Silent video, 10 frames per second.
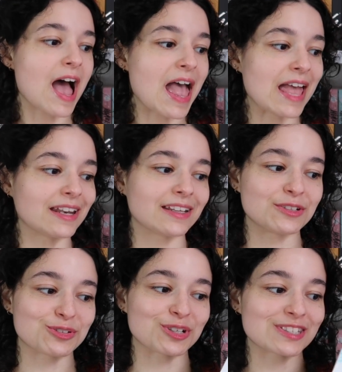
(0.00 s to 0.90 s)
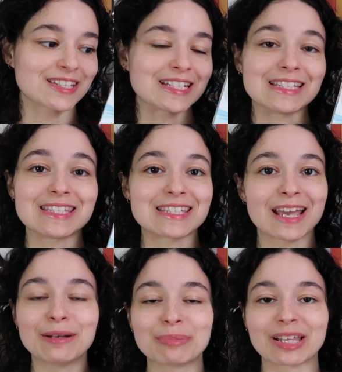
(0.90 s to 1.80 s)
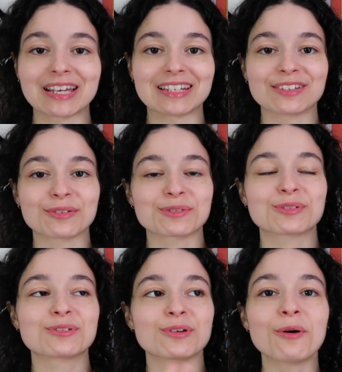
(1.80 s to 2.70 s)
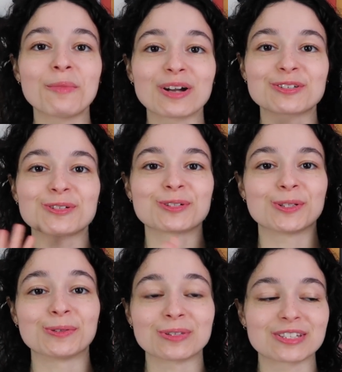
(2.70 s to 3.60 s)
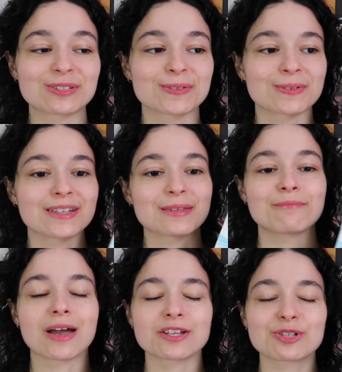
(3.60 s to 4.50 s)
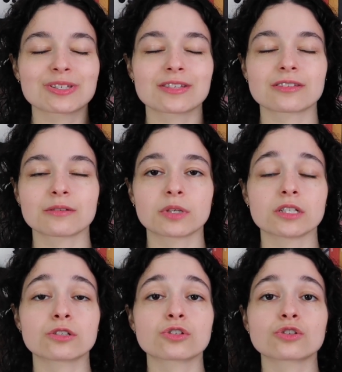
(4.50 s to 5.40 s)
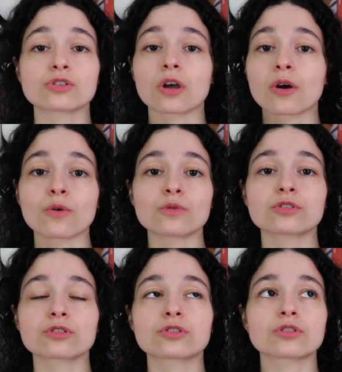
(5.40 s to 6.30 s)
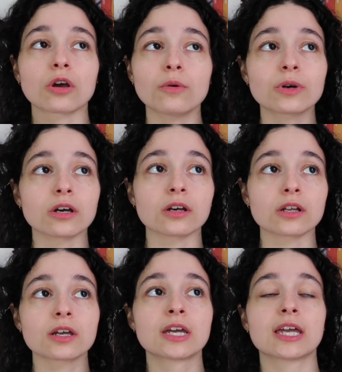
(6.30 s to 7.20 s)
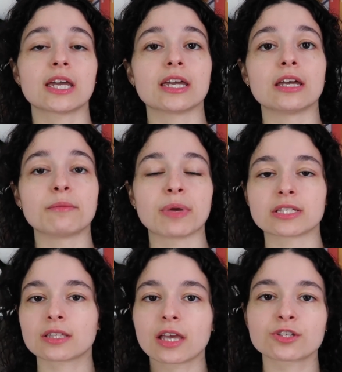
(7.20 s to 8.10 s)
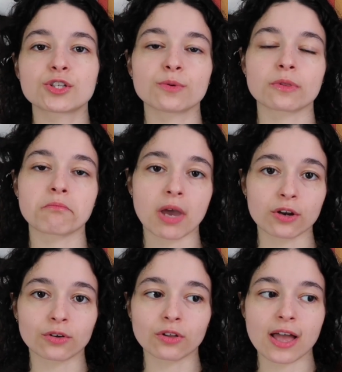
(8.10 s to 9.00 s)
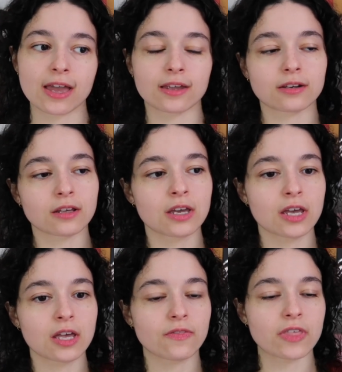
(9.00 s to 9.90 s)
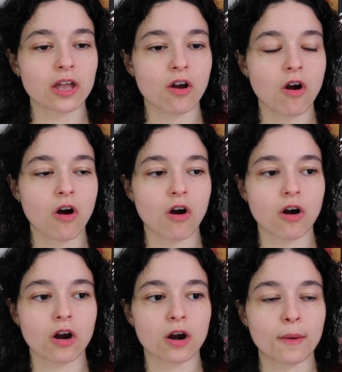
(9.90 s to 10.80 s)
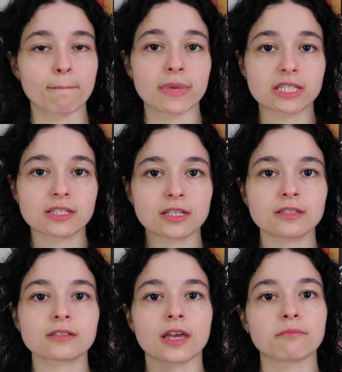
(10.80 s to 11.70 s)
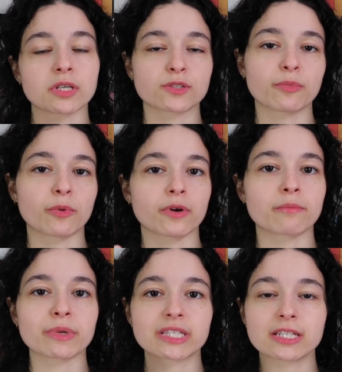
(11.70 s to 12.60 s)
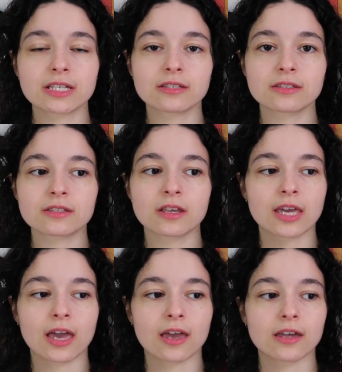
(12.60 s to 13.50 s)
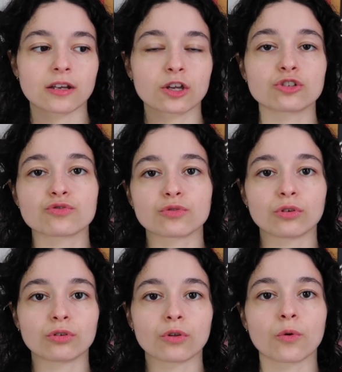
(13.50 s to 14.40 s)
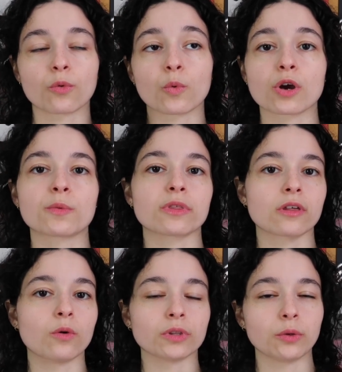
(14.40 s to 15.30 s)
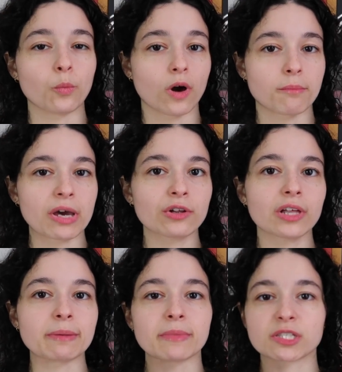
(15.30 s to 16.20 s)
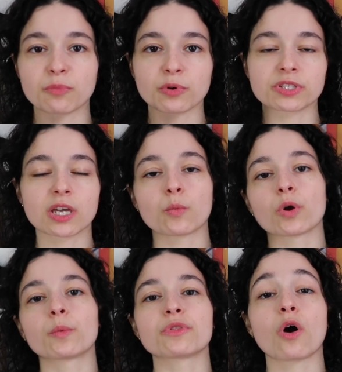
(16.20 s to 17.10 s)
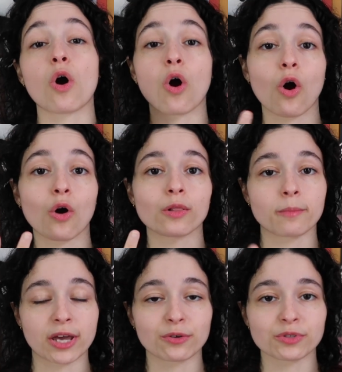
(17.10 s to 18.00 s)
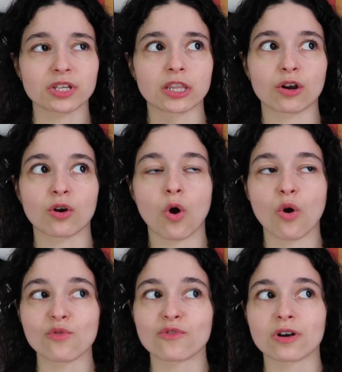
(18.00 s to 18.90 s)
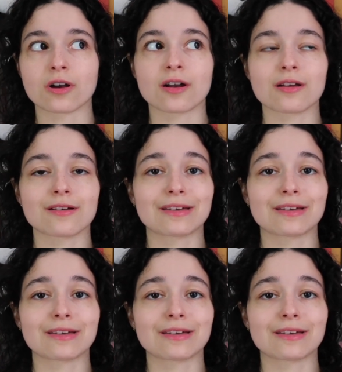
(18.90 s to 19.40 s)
and it is just an insane plan there's so much to this story the magic system is so so good it basically has to do with metal and there are mistings and Mistborn. Mistings can control or work with only one metal and Mistborns can work with all metals and there are over